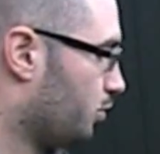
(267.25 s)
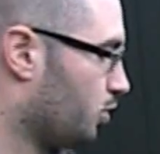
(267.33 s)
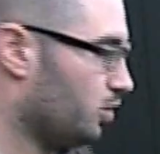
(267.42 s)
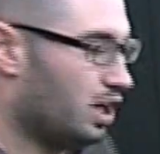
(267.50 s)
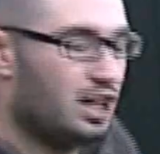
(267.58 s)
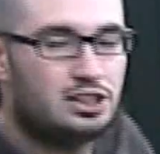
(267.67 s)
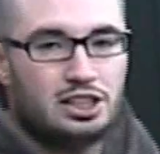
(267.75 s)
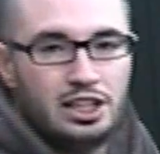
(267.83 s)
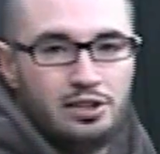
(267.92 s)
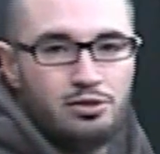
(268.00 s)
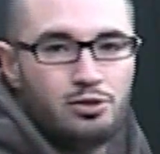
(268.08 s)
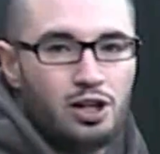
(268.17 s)
good
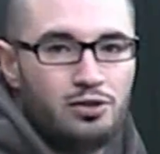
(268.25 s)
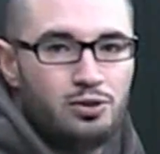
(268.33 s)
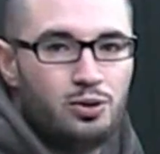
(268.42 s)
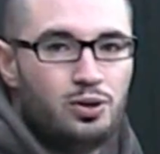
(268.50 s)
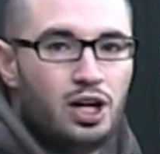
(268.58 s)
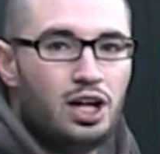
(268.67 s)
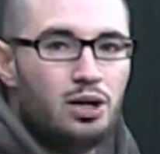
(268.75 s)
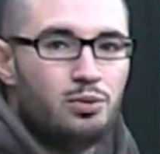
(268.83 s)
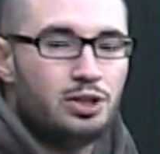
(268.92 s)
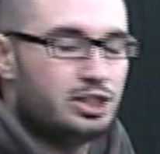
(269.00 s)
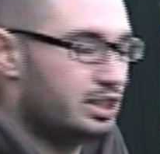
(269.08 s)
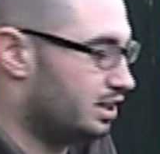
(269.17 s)
underlever rifle,
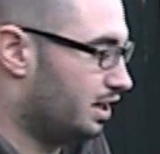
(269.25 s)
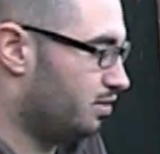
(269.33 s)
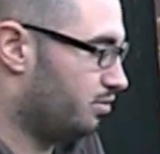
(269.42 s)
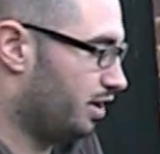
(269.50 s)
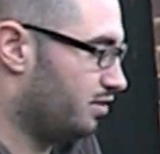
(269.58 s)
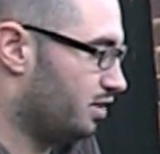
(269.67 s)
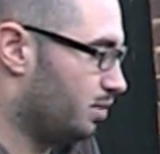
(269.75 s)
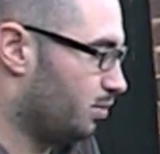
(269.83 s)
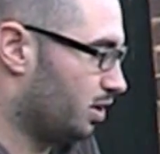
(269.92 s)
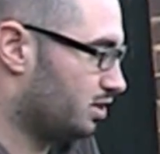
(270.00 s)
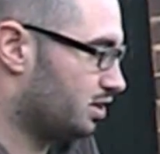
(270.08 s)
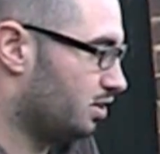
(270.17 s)
which is a favourite
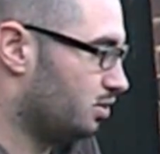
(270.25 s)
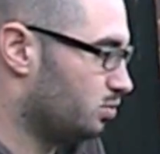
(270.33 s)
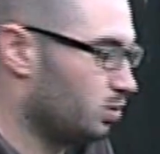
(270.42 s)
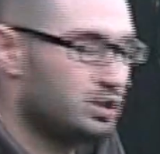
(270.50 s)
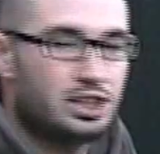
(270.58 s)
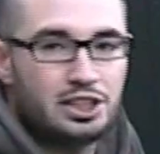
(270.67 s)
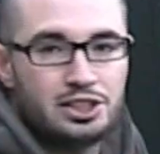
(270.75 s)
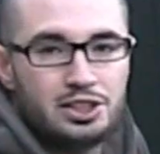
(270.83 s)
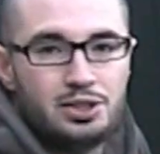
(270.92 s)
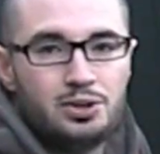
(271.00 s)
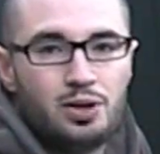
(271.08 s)
amongst those wanting to